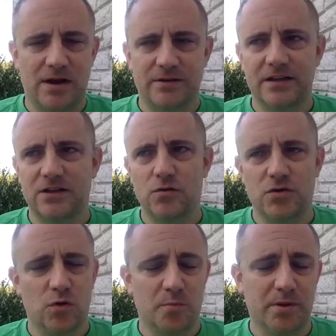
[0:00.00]
I don't think the
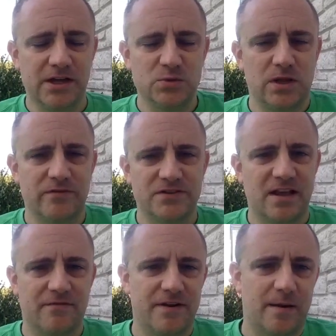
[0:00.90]
union or the players will ever
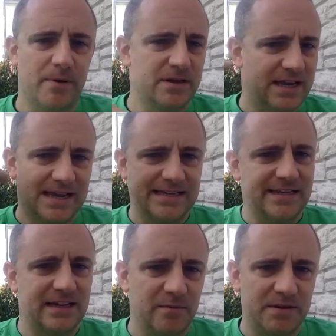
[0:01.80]
stand for that because, again, it's
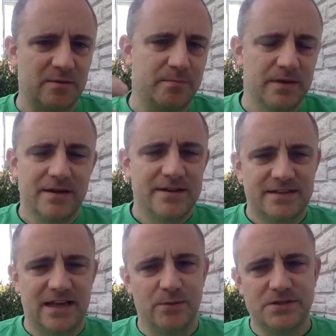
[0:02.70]
going to limit the
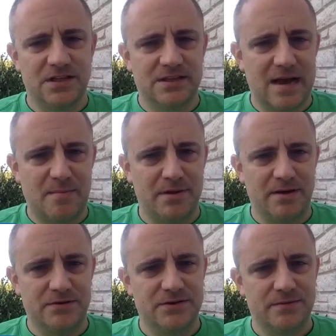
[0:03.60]
salaries of the top
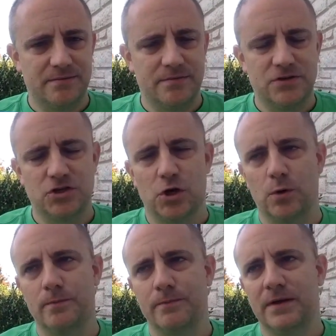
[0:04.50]
players.
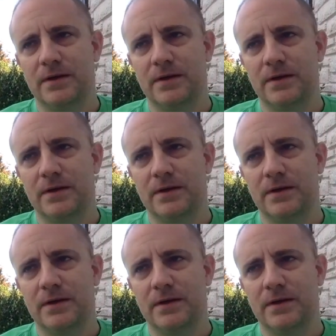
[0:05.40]
So,